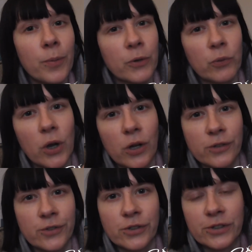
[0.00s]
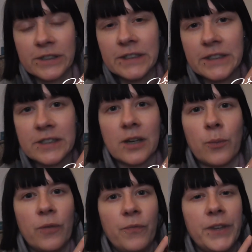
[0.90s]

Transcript: but we also see some of